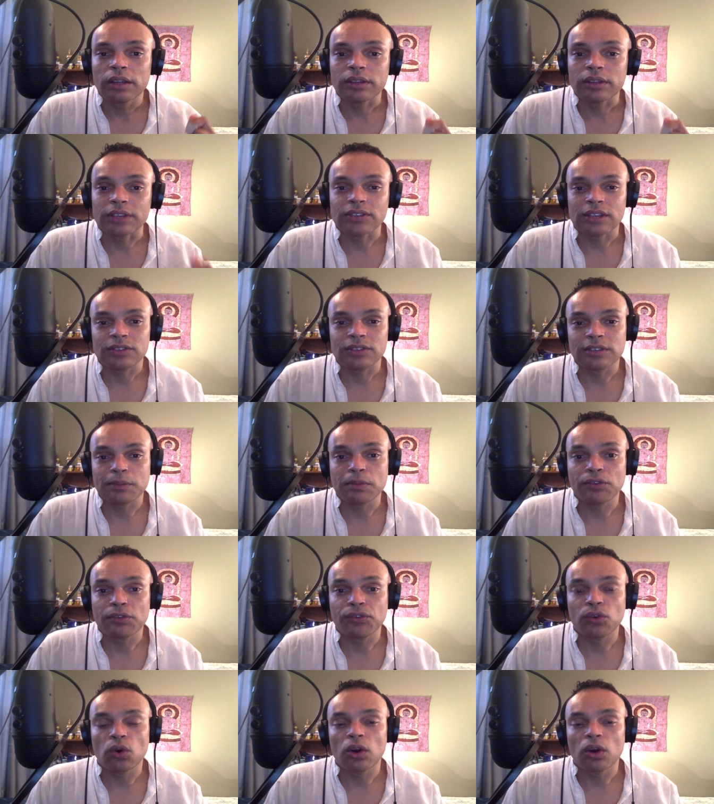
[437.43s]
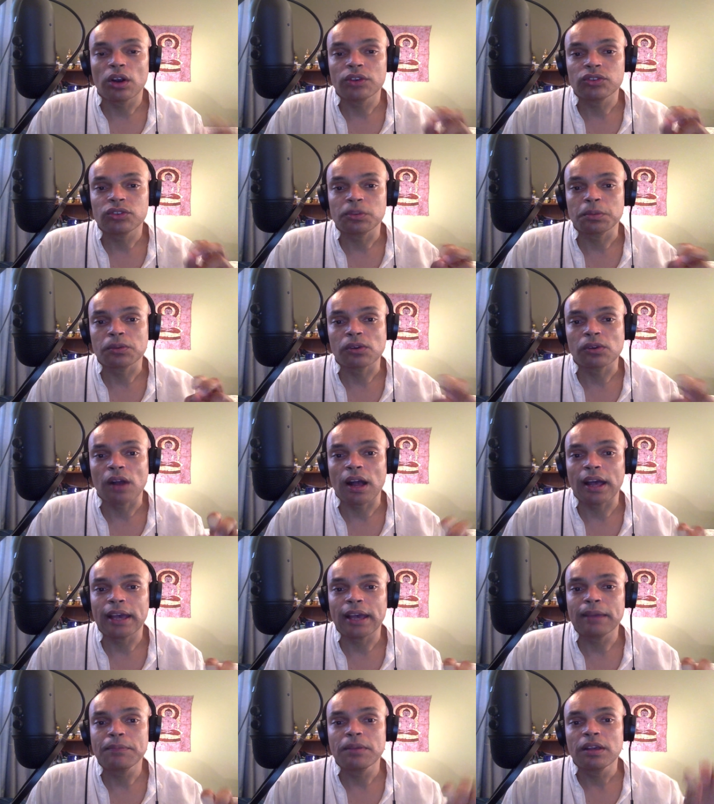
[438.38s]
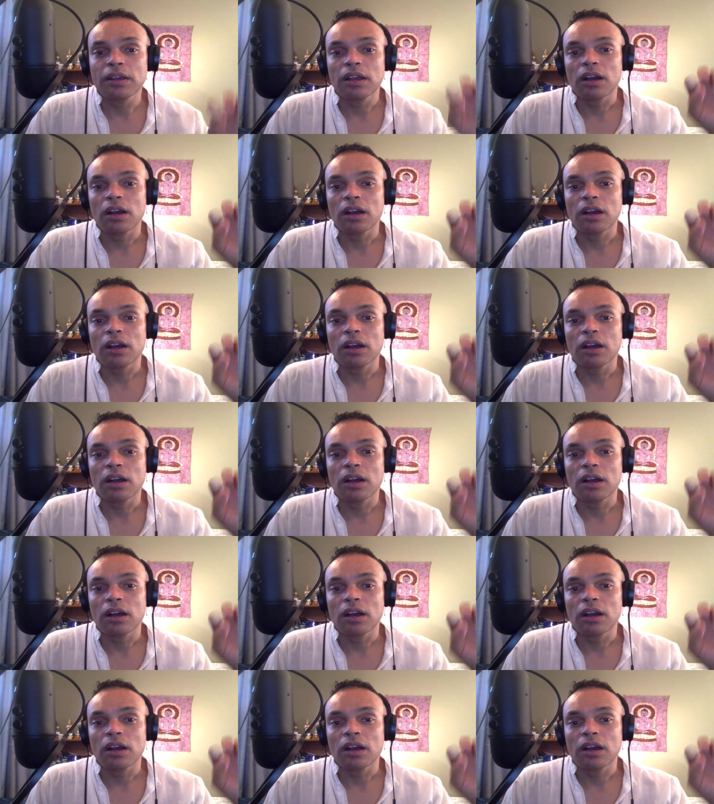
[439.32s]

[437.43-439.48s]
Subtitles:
as I said before, subscribe